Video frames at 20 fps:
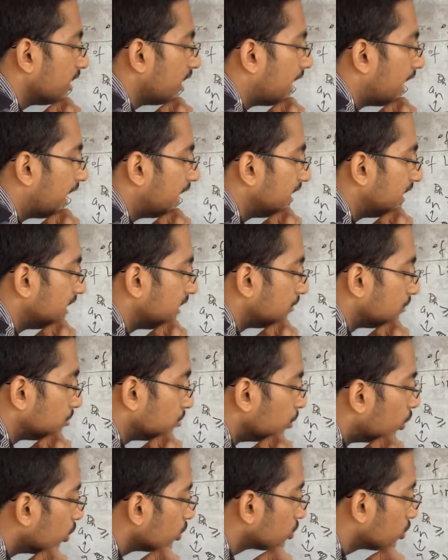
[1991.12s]
and
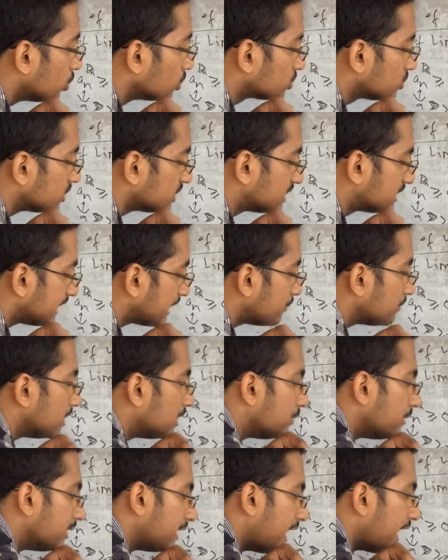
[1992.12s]
it both goes to the same
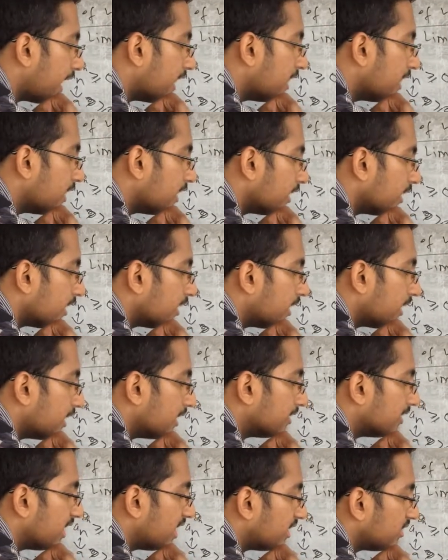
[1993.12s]
limit L,
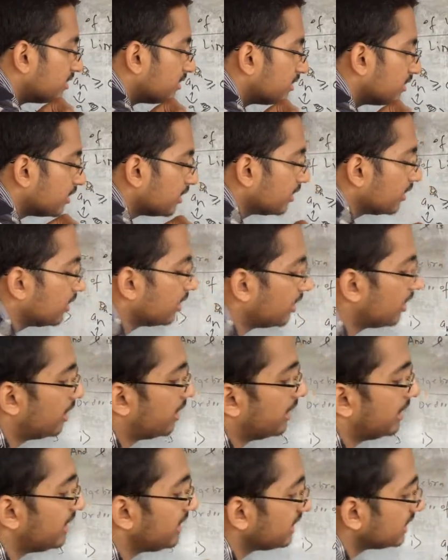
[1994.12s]
then
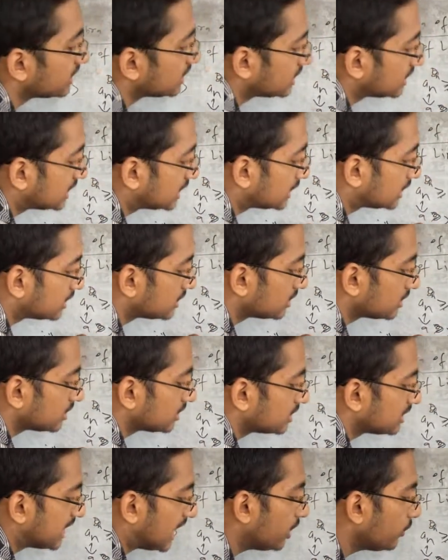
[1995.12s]
it is
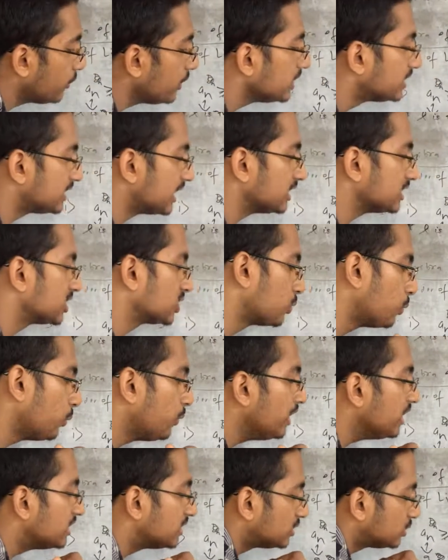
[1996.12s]
sandwiched and
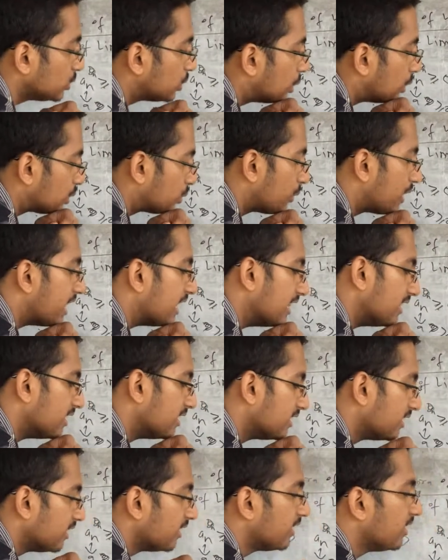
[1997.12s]
squeezed to go to L.
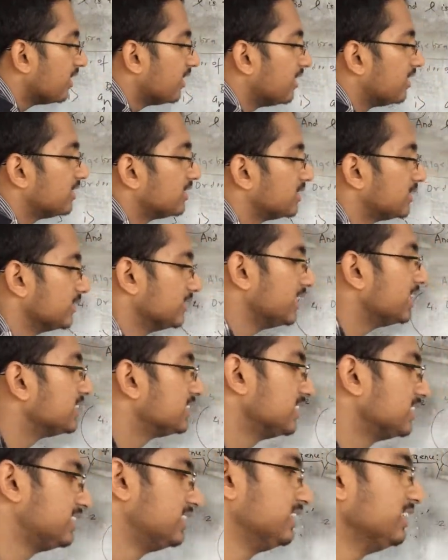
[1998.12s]
So
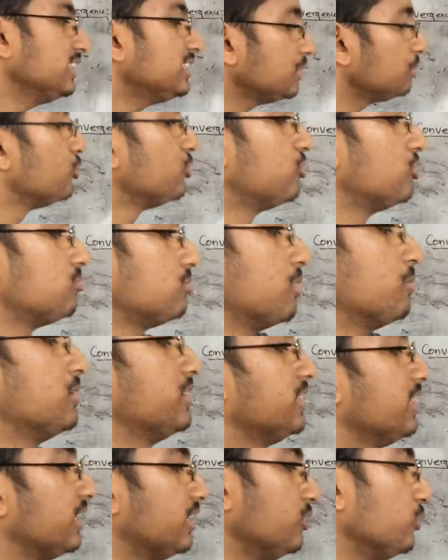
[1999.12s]
that's the thing. It's a beautiful
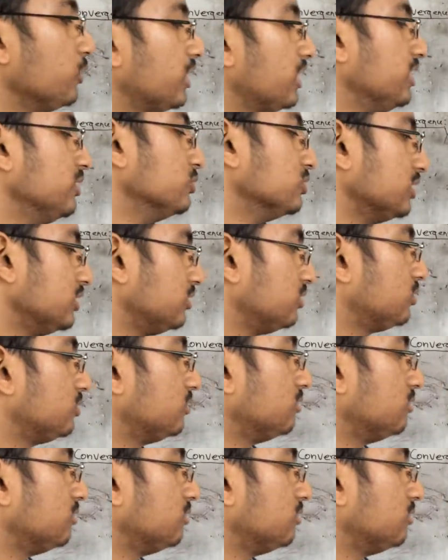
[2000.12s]
property, and you can use it.